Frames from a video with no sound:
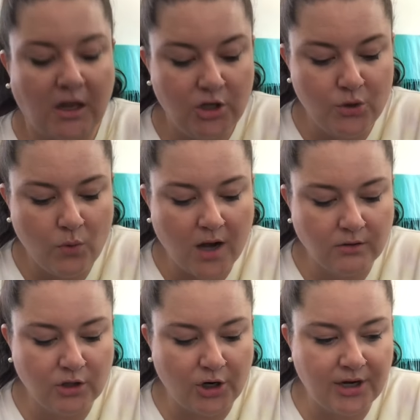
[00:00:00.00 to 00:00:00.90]
you are
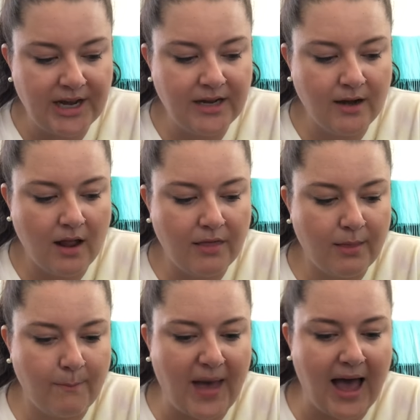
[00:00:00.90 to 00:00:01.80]
learning
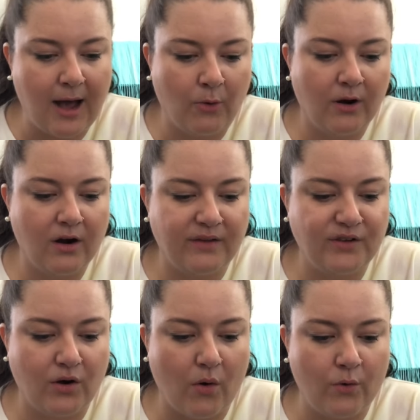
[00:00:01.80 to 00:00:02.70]
the power of
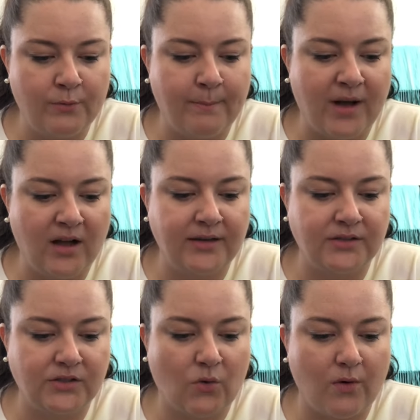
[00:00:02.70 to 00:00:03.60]
your own mind,
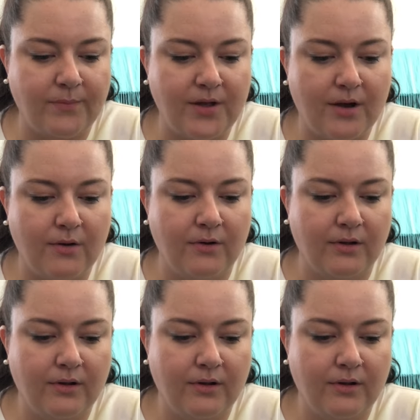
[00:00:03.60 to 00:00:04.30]
Scorpio.